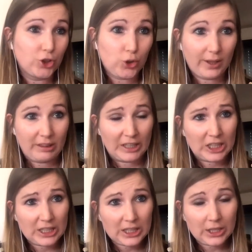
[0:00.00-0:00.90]
So I think
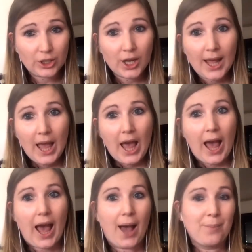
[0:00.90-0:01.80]
here,
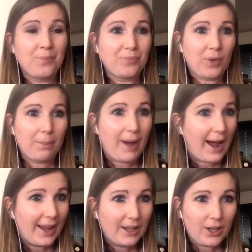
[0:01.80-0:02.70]

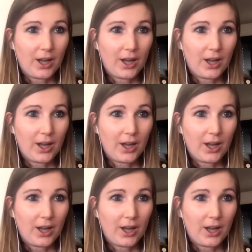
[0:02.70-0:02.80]
by